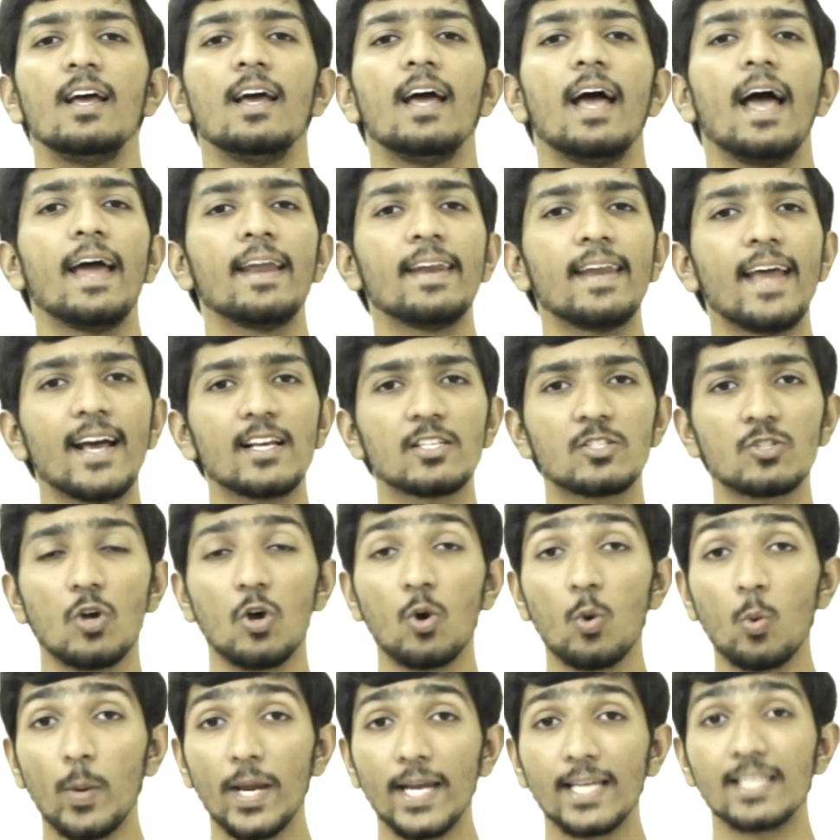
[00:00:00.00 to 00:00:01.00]
And as
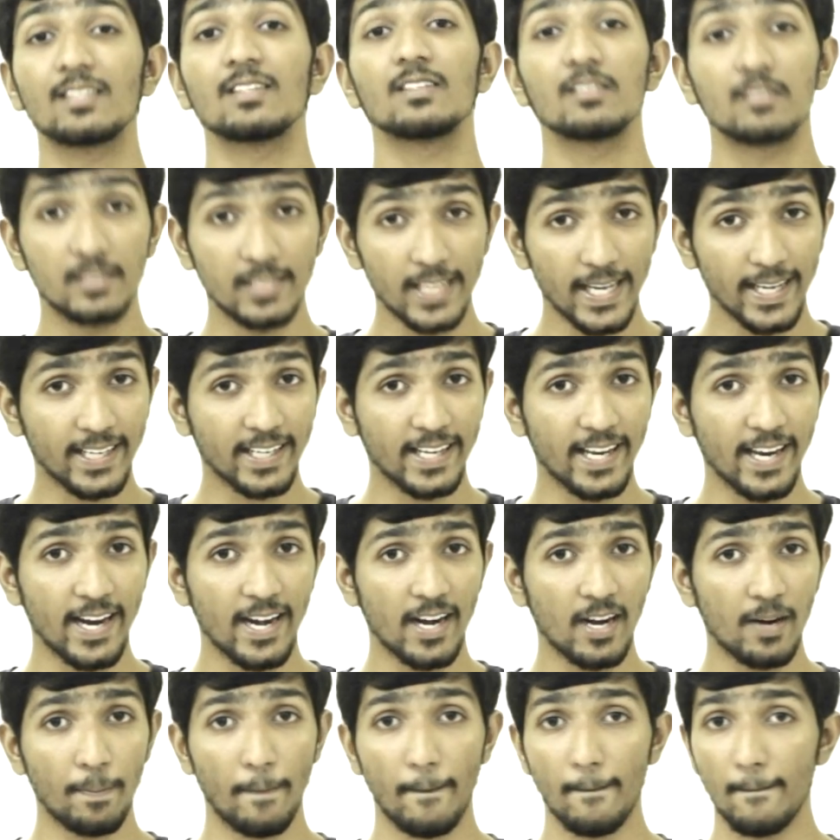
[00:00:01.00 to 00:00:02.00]
always, take
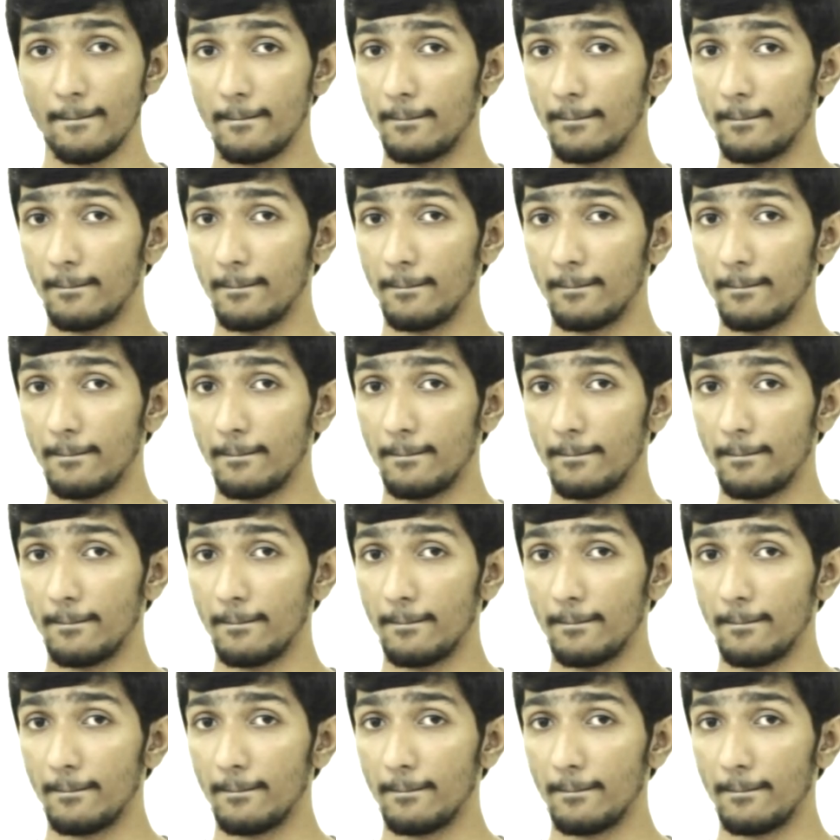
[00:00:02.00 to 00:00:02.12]
care,